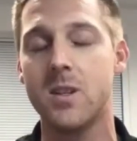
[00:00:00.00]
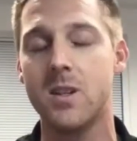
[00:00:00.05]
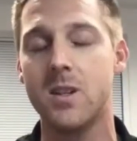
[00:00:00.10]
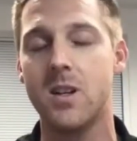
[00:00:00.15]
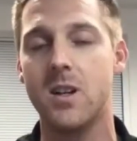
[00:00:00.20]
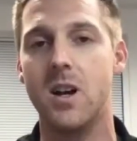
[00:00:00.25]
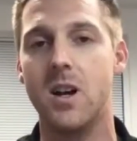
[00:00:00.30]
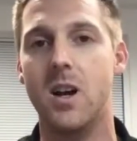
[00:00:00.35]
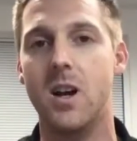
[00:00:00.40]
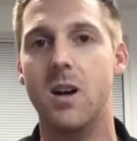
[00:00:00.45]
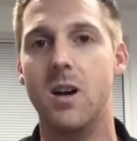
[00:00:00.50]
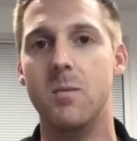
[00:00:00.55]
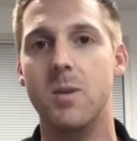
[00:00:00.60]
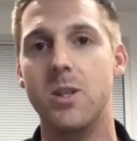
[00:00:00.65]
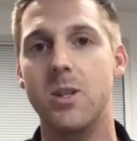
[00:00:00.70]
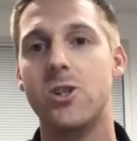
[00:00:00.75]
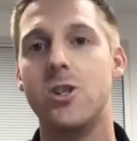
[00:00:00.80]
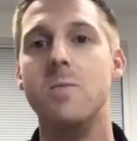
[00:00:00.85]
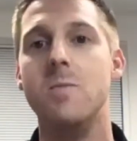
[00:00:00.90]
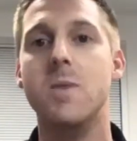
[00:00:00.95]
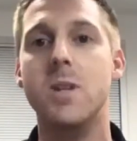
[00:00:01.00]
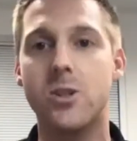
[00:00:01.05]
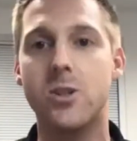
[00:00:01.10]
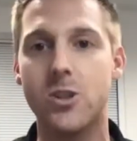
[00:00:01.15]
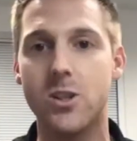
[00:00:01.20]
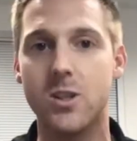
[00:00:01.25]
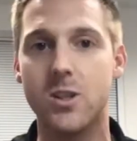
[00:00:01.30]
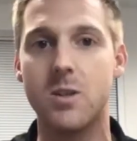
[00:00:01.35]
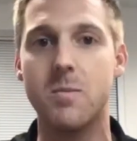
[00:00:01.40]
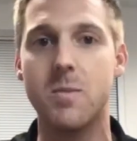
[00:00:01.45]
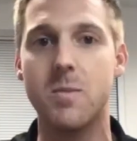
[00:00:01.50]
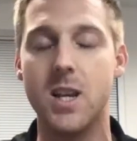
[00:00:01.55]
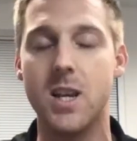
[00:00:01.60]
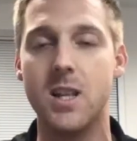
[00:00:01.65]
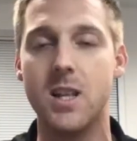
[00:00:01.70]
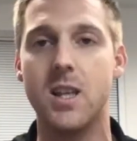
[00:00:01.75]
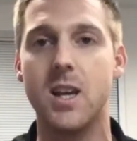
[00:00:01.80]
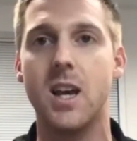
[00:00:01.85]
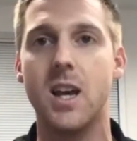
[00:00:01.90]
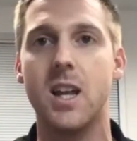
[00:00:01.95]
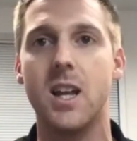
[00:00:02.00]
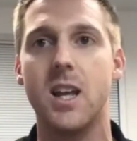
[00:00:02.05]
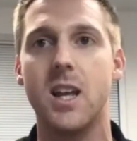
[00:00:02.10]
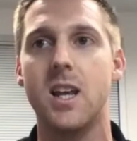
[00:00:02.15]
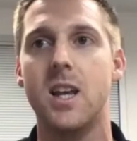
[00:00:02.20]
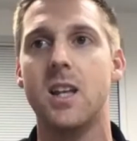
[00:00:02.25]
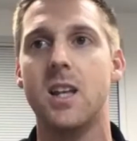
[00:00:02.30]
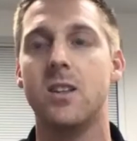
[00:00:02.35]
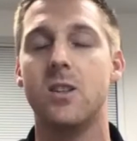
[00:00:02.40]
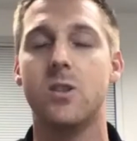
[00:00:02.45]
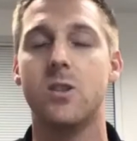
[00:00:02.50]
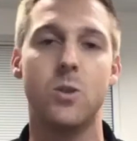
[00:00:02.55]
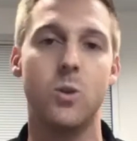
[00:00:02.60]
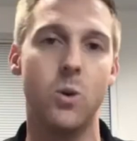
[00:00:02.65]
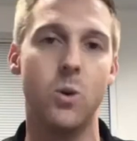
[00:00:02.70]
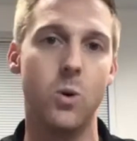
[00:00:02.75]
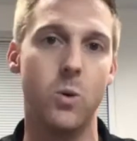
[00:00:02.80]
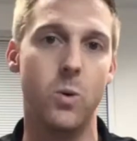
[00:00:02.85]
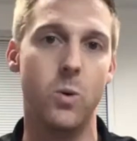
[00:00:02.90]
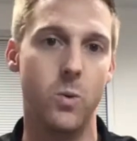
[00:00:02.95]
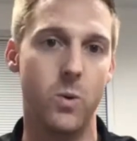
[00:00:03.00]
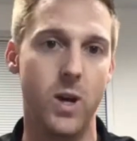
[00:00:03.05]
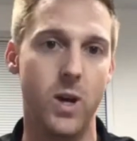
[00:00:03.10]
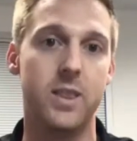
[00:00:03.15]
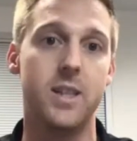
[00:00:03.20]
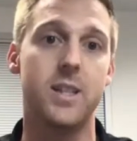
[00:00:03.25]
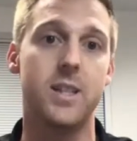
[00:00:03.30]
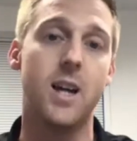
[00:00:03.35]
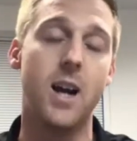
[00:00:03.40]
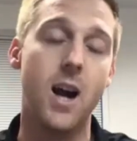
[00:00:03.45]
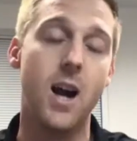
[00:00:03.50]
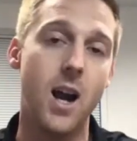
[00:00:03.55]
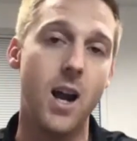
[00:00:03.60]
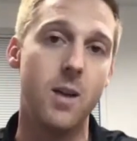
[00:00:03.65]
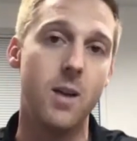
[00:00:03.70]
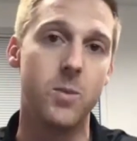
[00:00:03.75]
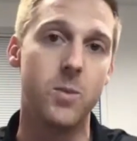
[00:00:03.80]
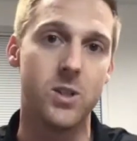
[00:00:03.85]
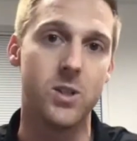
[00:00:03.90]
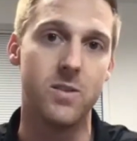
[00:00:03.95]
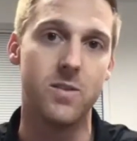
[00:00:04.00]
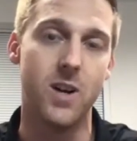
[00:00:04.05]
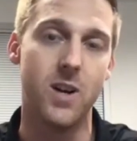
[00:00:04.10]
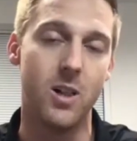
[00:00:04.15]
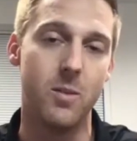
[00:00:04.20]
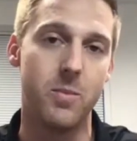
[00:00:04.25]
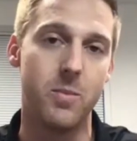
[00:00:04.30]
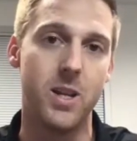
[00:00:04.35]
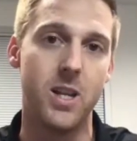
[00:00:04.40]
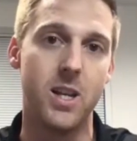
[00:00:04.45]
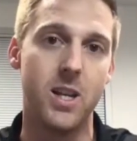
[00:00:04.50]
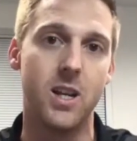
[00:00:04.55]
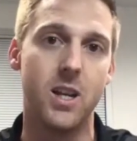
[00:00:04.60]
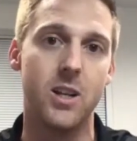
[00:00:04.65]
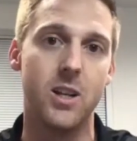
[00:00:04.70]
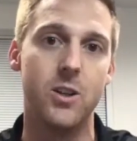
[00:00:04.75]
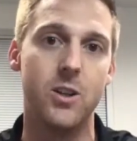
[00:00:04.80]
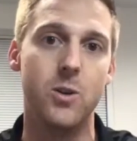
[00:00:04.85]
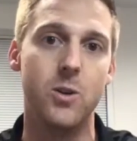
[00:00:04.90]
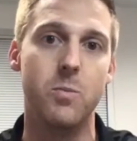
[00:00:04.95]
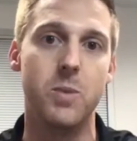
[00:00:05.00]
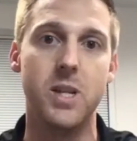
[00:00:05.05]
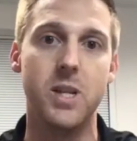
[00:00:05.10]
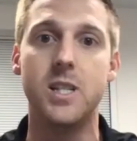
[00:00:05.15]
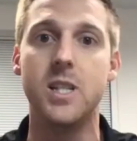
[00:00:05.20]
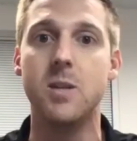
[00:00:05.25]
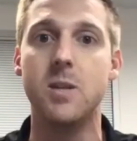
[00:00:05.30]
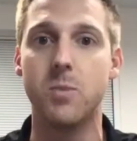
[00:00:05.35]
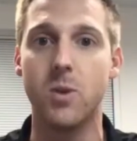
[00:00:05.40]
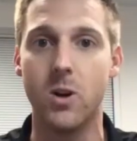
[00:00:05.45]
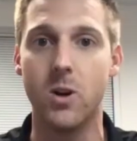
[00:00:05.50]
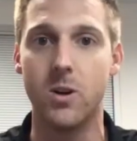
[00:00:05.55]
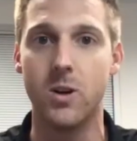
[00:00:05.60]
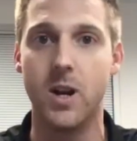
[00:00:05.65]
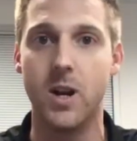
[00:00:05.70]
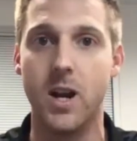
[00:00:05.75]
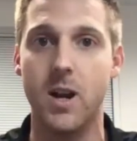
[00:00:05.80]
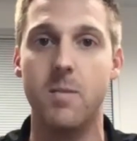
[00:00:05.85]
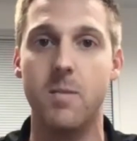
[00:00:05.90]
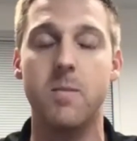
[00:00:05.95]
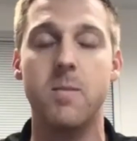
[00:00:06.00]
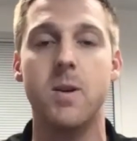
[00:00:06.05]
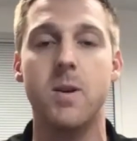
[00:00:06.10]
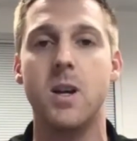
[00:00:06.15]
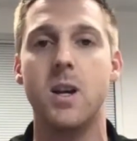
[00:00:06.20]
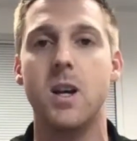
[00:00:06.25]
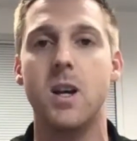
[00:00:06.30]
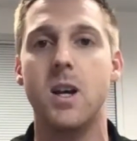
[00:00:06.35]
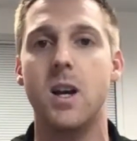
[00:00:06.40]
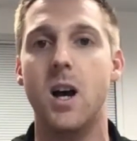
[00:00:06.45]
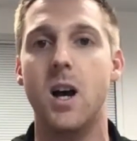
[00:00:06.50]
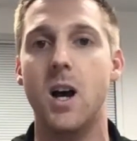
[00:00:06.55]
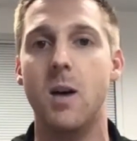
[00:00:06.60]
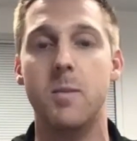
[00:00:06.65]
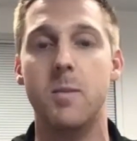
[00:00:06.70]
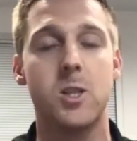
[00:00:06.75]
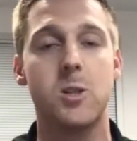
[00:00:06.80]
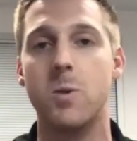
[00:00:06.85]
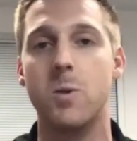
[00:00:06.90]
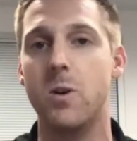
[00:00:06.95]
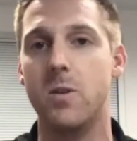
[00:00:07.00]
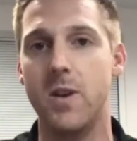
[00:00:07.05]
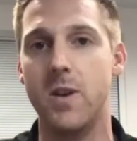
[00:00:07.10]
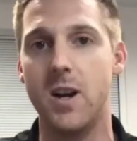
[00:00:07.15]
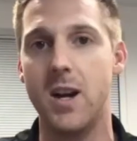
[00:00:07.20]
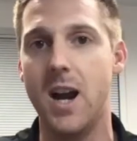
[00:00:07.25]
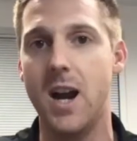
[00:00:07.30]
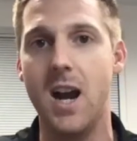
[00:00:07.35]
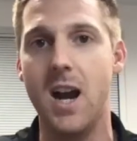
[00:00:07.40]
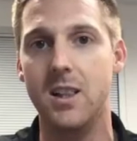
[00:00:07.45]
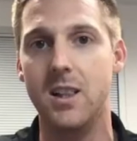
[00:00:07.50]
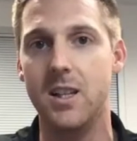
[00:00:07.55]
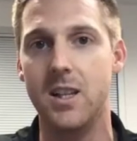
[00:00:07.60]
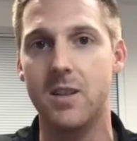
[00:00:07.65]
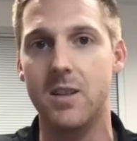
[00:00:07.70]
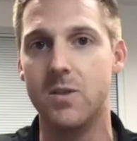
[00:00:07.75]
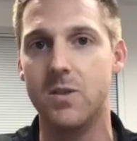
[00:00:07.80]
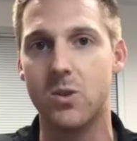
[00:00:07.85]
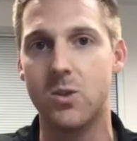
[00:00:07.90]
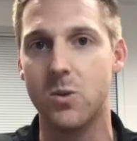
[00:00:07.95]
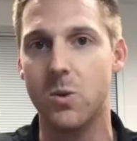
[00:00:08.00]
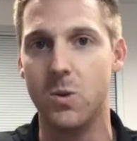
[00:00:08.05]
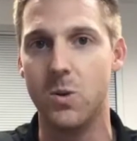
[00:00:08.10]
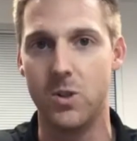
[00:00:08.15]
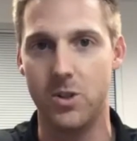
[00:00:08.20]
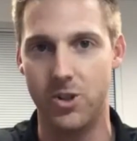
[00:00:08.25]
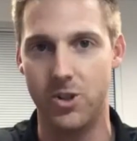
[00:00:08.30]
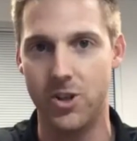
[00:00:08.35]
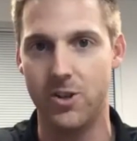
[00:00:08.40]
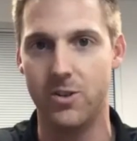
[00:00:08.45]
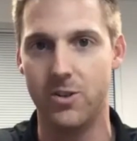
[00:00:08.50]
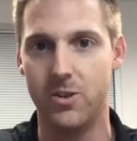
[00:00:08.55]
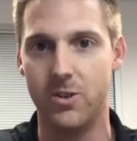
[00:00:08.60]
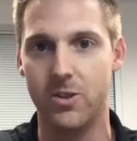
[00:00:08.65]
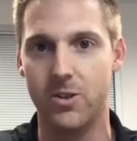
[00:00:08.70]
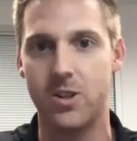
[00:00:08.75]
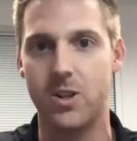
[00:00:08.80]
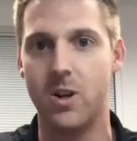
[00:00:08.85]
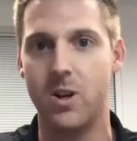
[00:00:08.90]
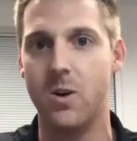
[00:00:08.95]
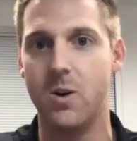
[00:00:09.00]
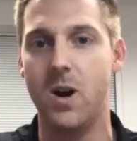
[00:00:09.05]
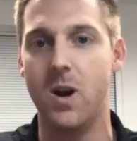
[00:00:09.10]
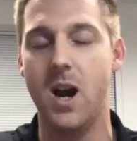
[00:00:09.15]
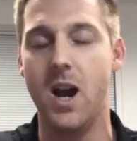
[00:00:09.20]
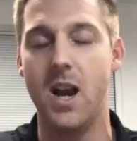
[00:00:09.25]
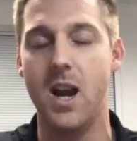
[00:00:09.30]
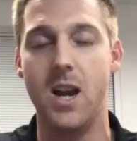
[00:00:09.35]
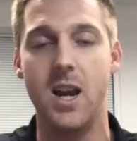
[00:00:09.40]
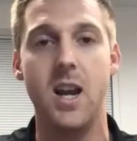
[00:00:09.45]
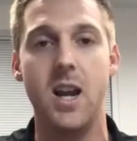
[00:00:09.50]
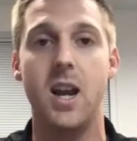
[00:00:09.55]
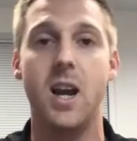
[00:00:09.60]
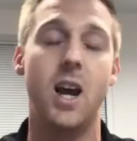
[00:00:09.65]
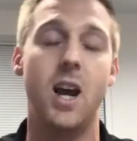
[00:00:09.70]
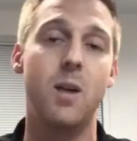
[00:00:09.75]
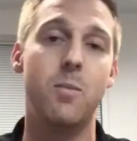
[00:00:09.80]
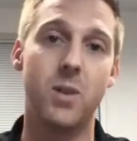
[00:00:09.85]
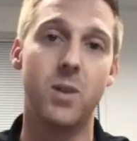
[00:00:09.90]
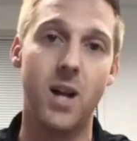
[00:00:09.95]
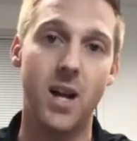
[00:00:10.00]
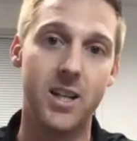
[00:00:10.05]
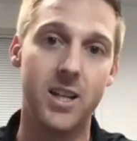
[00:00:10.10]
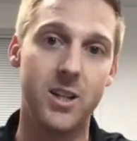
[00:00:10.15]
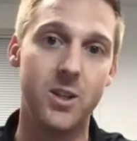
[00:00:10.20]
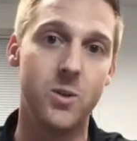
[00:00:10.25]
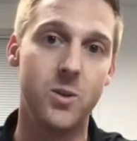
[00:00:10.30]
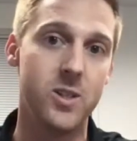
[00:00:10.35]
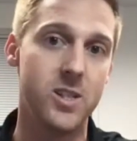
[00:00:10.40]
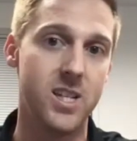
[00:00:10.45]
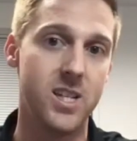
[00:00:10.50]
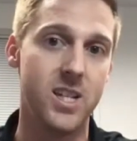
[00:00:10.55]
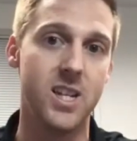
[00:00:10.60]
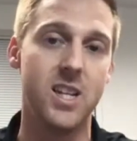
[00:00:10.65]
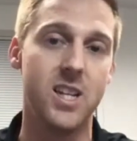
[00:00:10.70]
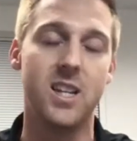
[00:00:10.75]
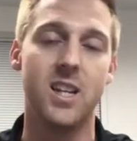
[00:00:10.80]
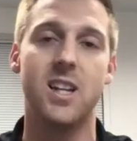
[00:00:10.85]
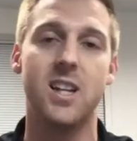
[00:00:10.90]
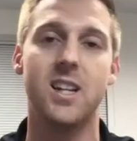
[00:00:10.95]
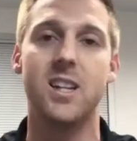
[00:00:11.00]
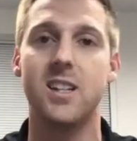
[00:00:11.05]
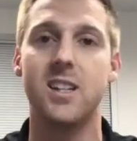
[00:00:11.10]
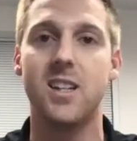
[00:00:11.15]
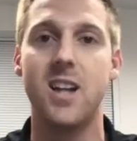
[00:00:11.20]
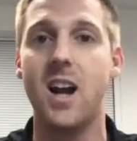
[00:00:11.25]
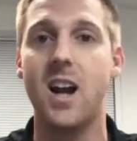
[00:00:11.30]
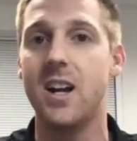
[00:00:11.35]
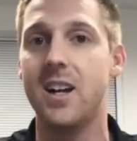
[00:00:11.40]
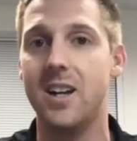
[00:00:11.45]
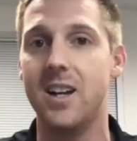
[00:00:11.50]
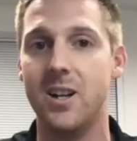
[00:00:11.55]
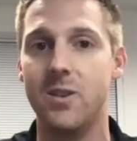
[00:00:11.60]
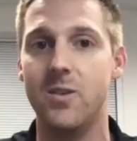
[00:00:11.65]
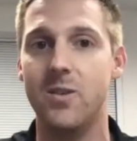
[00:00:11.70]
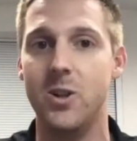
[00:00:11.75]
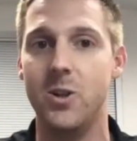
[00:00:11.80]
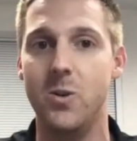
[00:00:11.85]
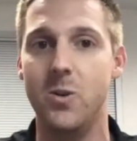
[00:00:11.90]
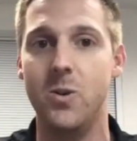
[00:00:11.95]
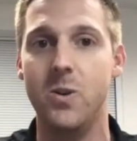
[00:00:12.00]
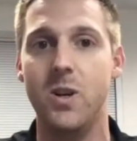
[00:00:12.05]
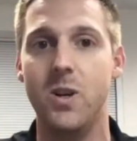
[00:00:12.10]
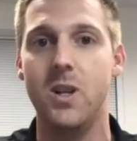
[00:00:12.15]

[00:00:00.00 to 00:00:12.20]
Um, and she mentioned to me that the school at the time was developing a new PT program um, and spoke very highly of the school in general. So I, I applied to UNT and got an interview.